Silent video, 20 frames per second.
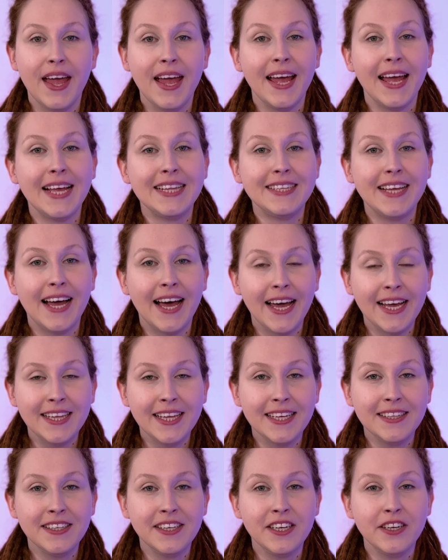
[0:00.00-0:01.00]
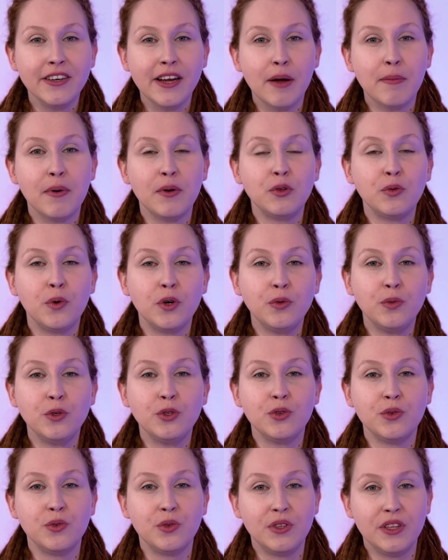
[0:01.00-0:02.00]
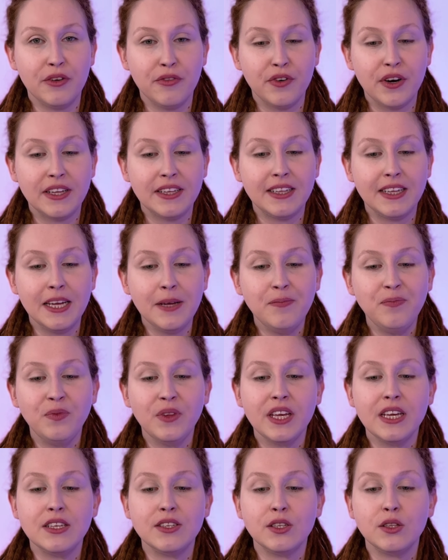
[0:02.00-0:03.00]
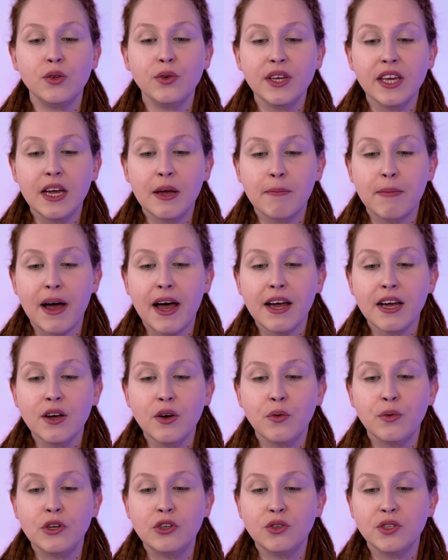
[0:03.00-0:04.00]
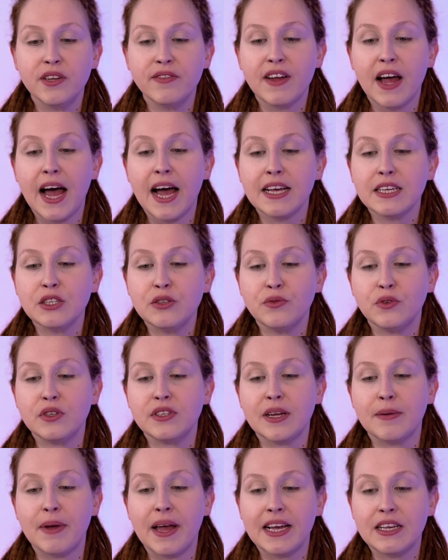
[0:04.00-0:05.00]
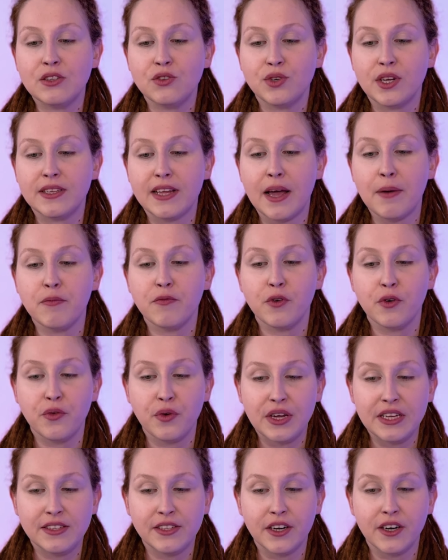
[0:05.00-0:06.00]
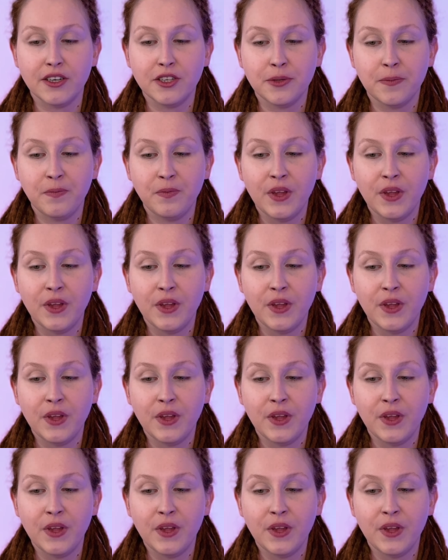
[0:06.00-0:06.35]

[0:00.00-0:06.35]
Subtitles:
And the highlight here about what would you do differently is looking back, we should have asked for some extra time for research.